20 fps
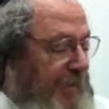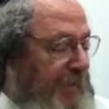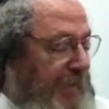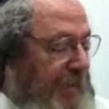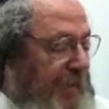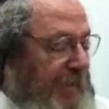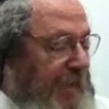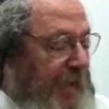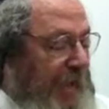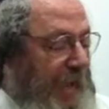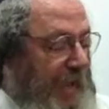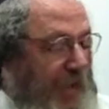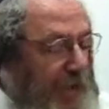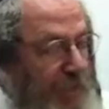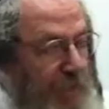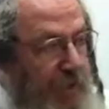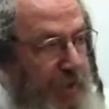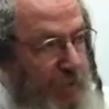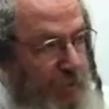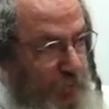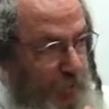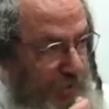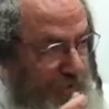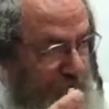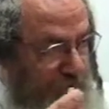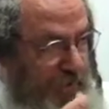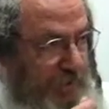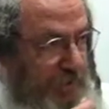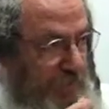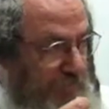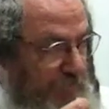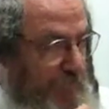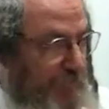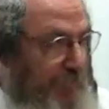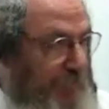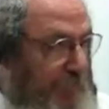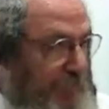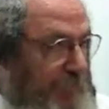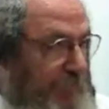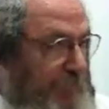that anybody who eats from
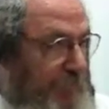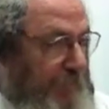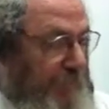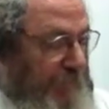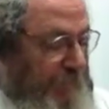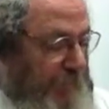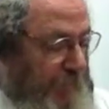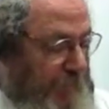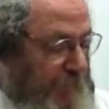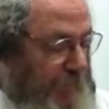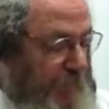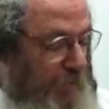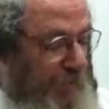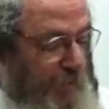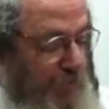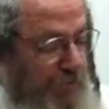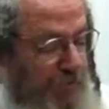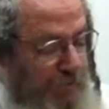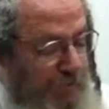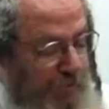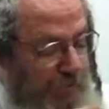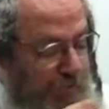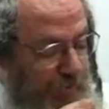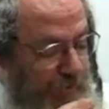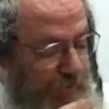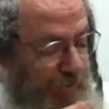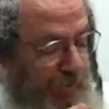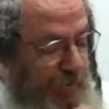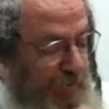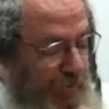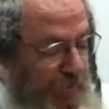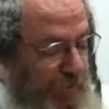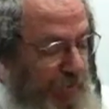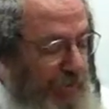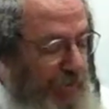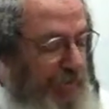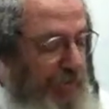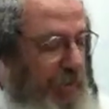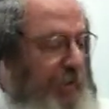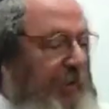them, you know, he, he
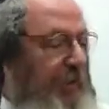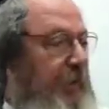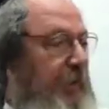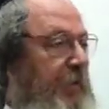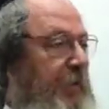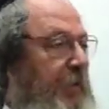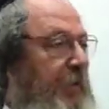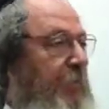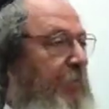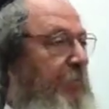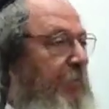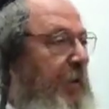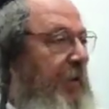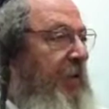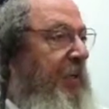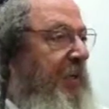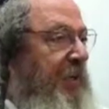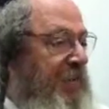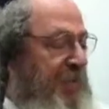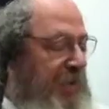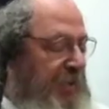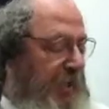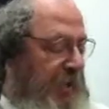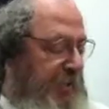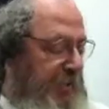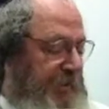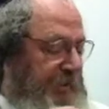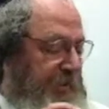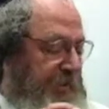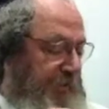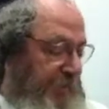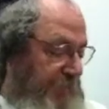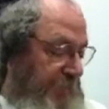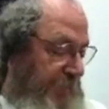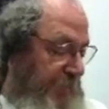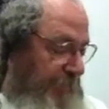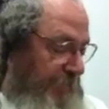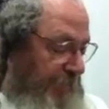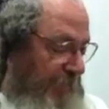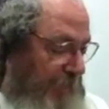money disgusts him
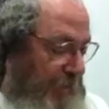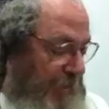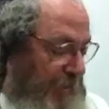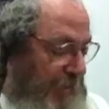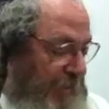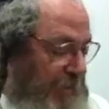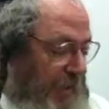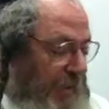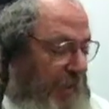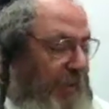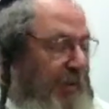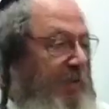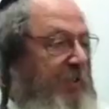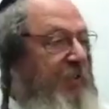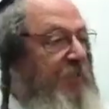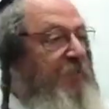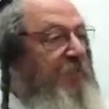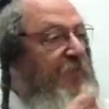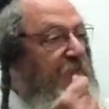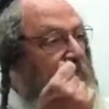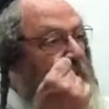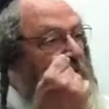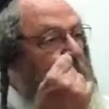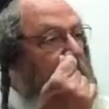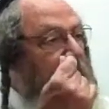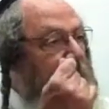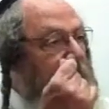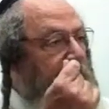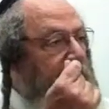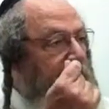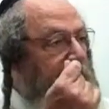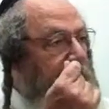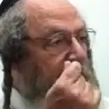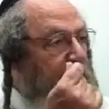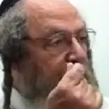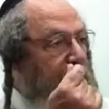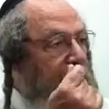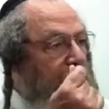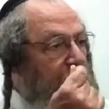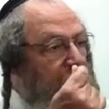because he
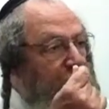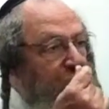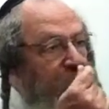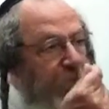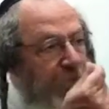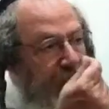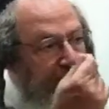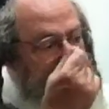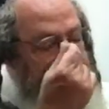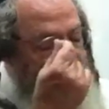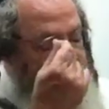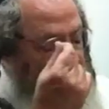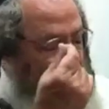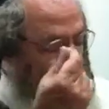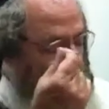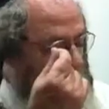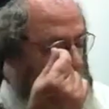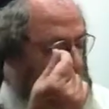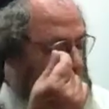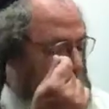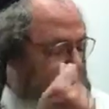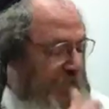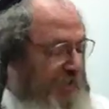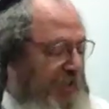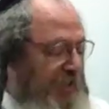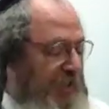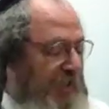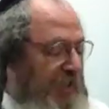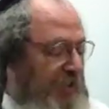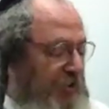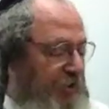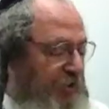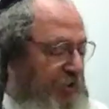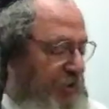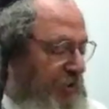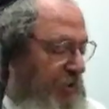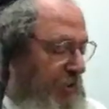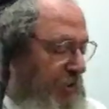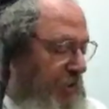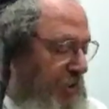feels the stink, the
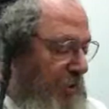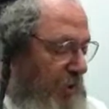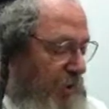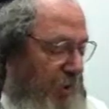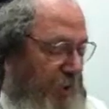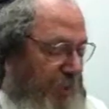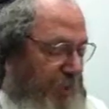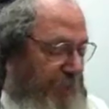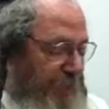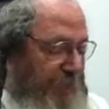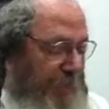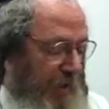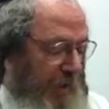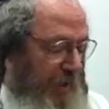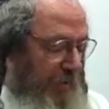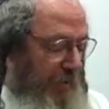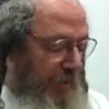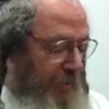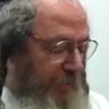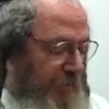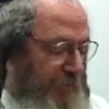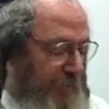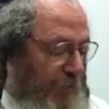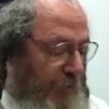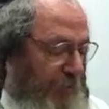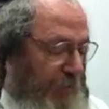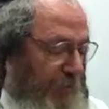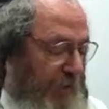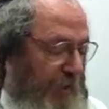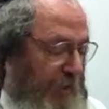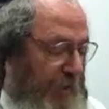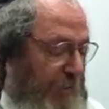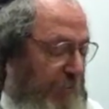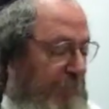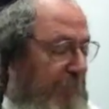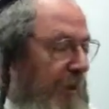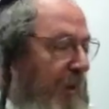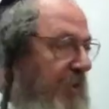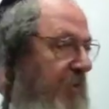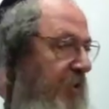stench of, of, of money,
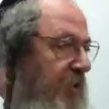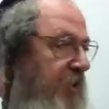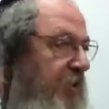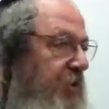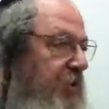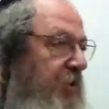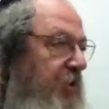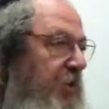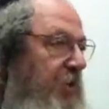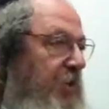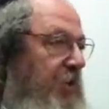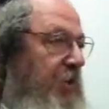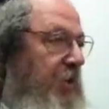mamish,